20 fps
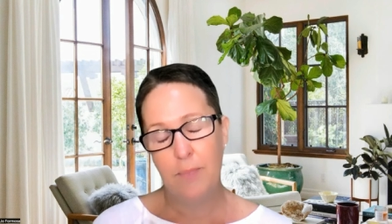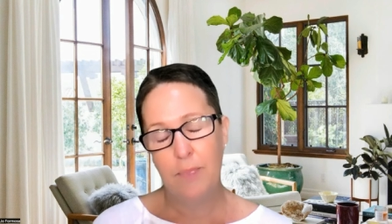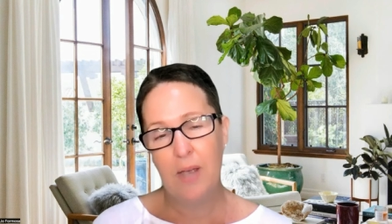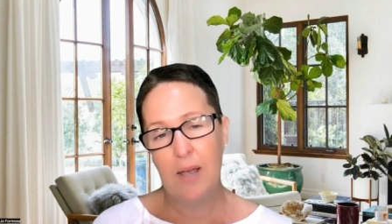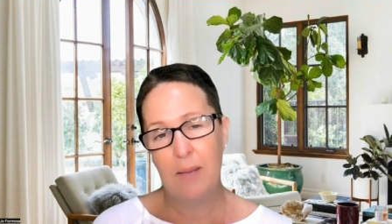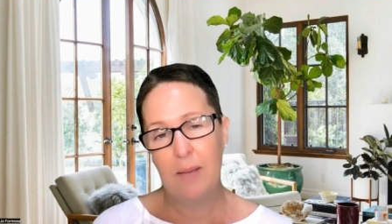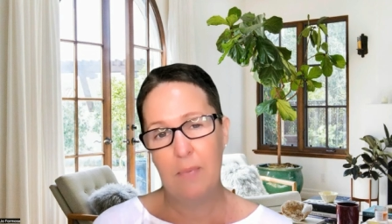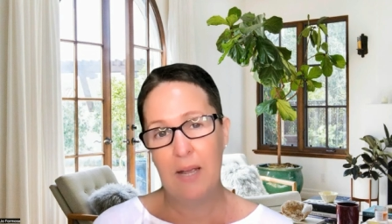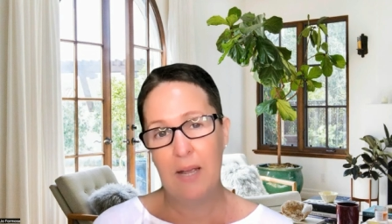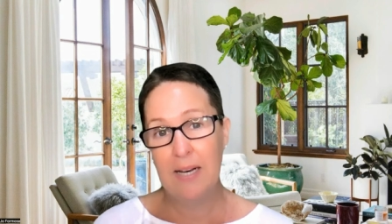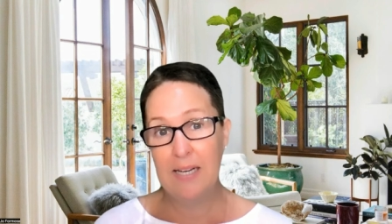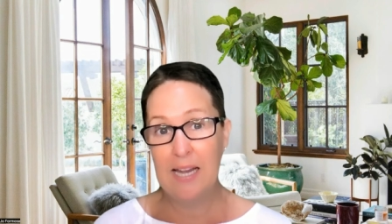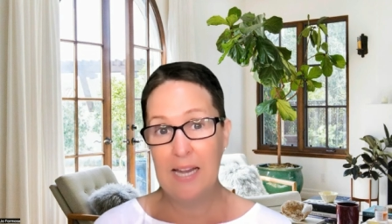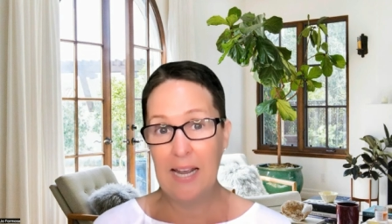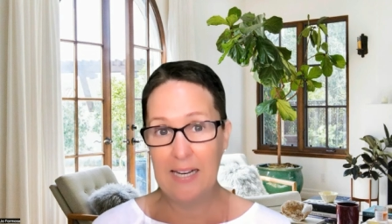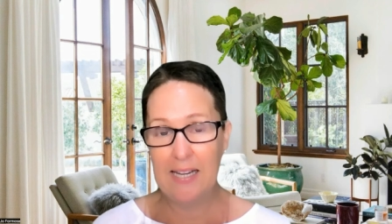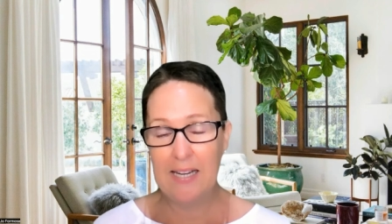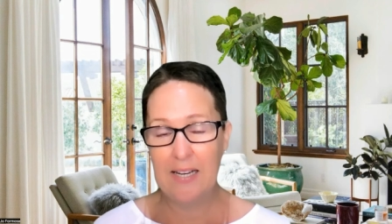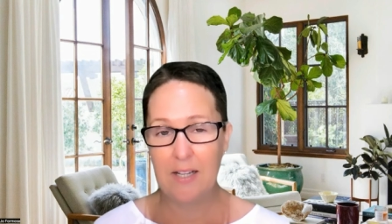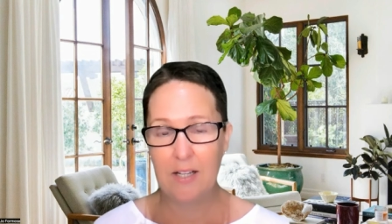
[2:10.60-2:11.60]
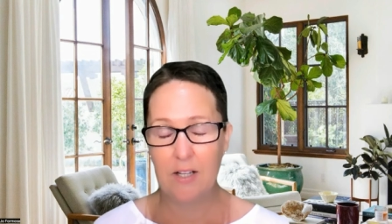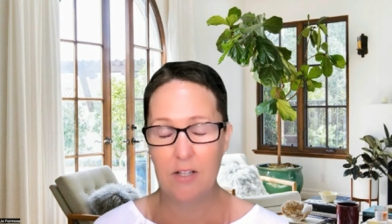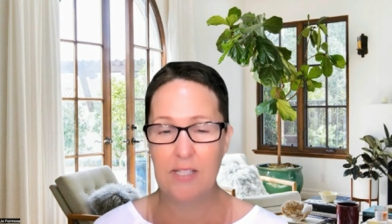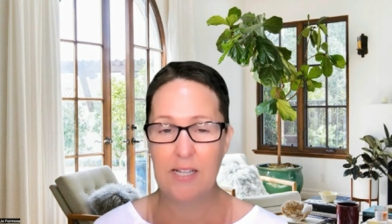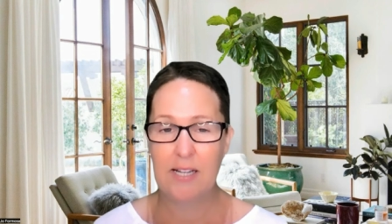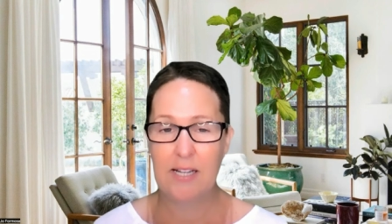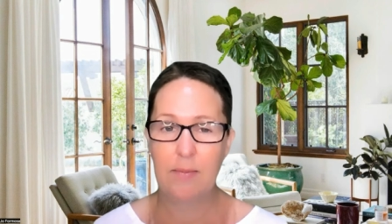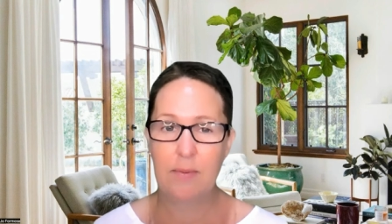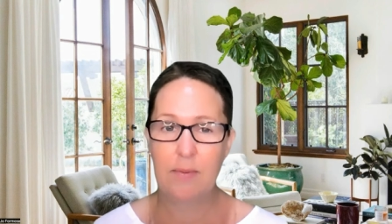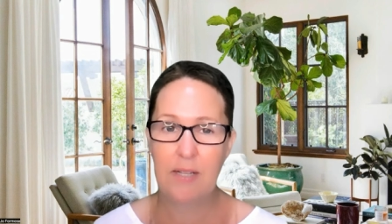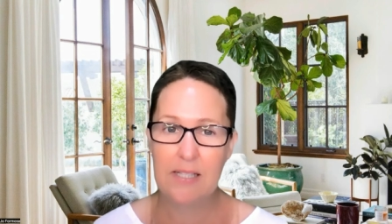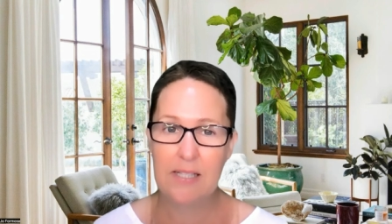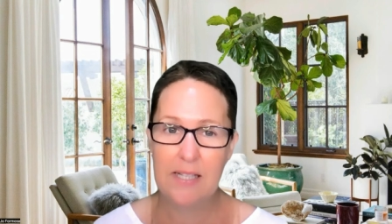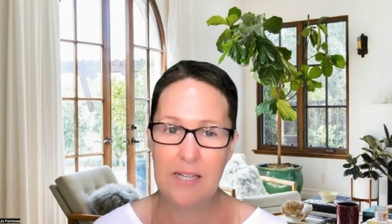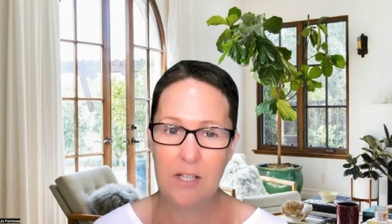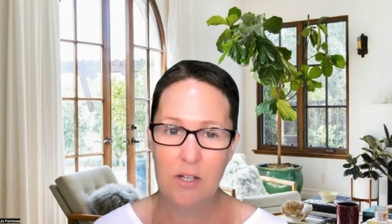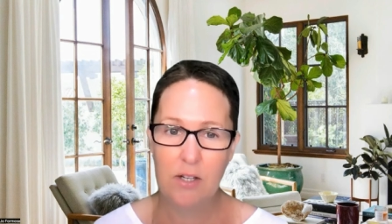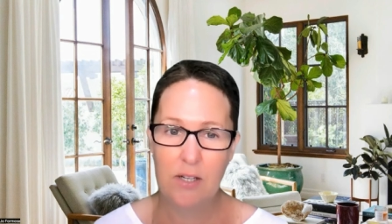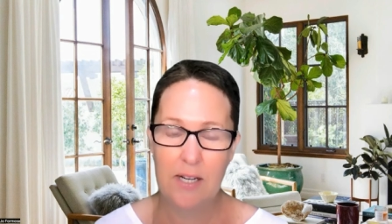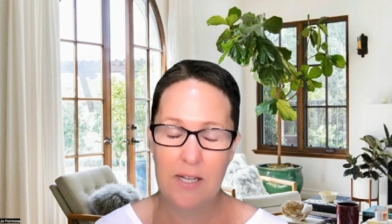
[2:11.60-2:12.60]
and getting those elements
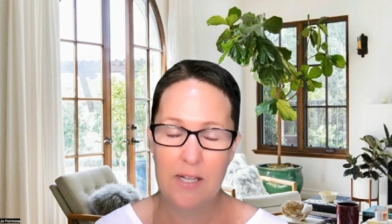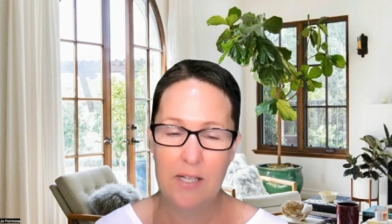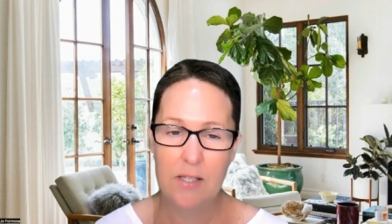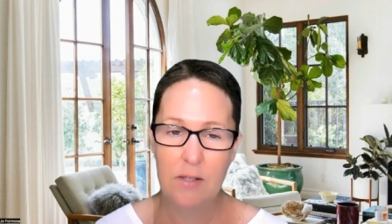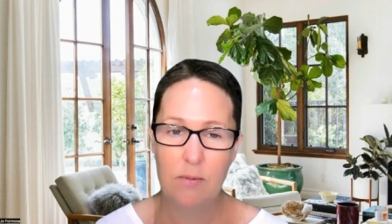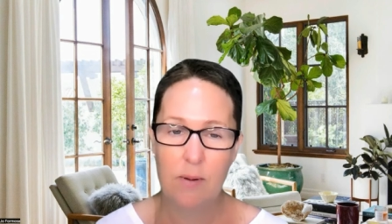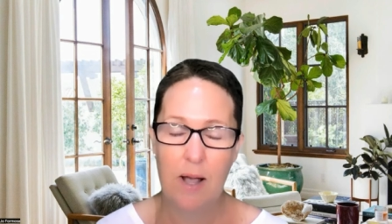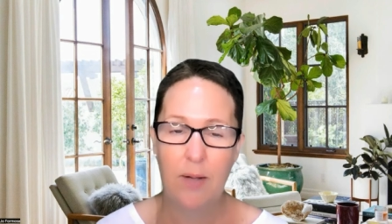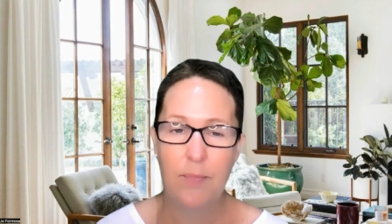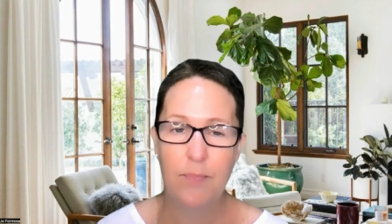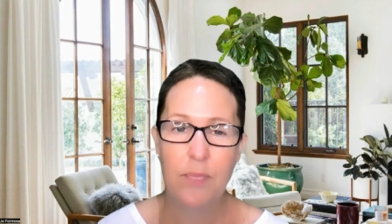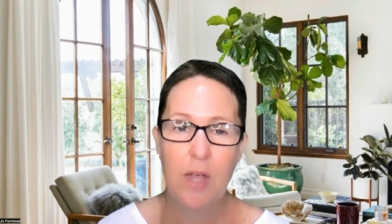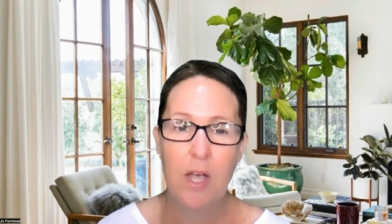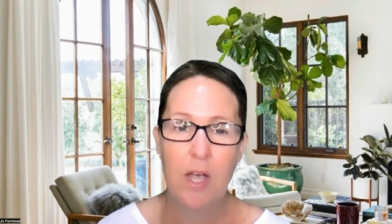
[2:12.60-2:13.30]
that you need as well.